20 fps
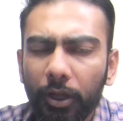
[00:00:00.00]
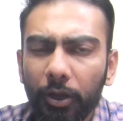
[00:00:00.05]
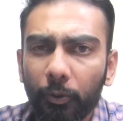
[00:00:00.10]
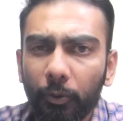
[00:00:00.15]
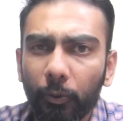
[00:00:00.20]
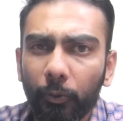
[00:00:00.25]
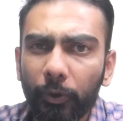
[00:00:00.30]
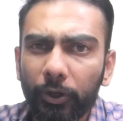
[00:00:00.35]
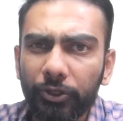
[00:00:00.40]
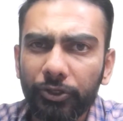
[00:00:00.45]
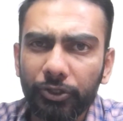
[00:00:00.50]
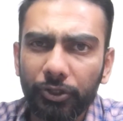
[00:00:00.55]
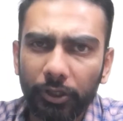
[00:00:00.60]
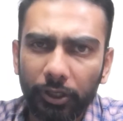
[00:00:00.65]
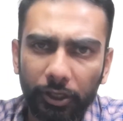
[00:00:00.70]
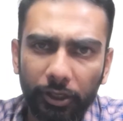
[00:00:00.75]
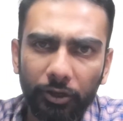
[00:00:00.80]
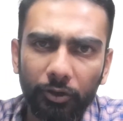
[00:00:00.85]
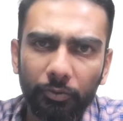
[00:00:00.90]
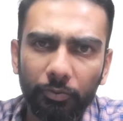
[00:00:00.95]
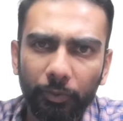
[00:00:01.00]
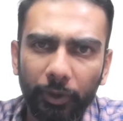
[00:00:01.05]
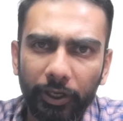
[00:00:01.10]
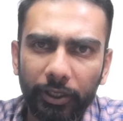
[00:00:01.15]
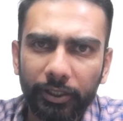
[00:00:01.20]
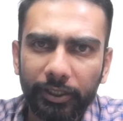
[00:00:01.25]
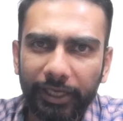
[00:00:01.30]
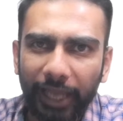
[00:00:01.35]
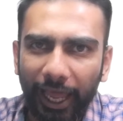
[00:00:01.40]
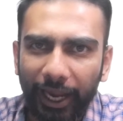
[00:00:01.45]
which
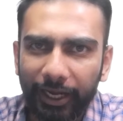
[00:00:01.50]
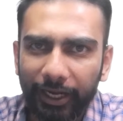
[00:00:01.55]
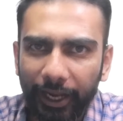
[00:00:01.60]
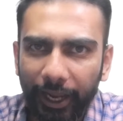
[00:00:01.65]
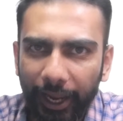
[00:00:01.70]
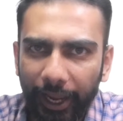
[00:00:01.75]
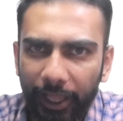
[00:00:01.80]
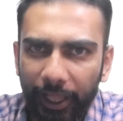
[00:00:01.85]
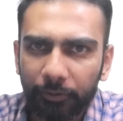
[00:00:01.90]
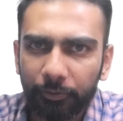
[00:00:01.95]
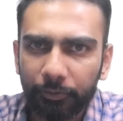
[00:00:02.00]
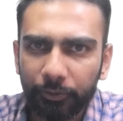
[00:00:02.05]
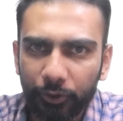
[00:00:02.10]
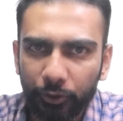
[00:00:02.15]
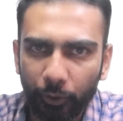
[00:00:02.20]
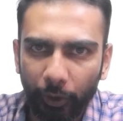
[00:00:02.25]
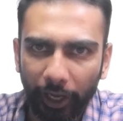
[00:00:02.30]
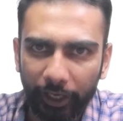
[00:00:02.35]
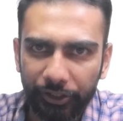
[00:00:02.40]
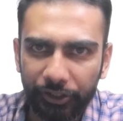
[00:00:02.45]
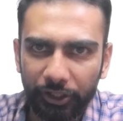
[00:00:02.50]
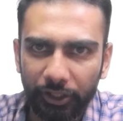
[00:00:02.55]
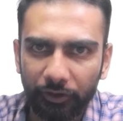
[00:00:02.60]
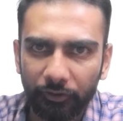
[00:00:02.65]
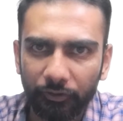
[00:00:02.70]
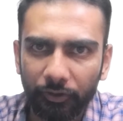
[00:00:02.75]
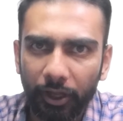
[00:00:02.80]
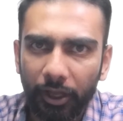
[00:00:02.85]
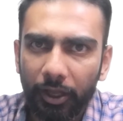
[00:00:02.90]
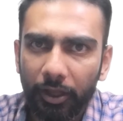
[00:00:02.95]
equipment can help to
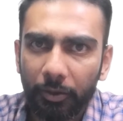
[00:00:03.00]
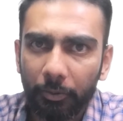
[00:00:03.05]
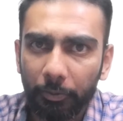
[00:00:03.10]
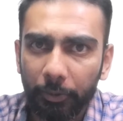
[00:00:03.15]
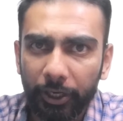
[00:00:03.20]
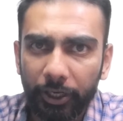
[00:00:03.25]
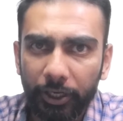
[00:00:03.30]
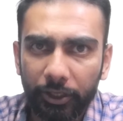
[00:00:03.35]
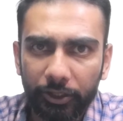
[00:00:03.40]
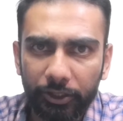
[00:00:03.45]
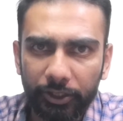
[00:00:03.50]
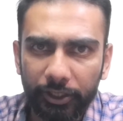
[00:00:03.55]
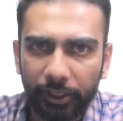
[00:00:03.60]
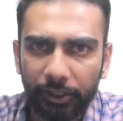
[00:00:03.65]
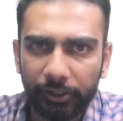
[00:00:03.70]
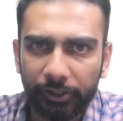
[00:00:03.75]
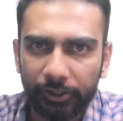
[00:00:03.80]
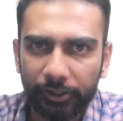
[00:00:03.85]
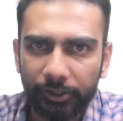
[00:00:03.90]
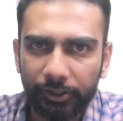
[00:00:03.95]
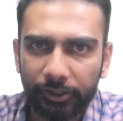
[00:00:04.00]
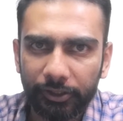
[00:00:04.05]
achieve better results.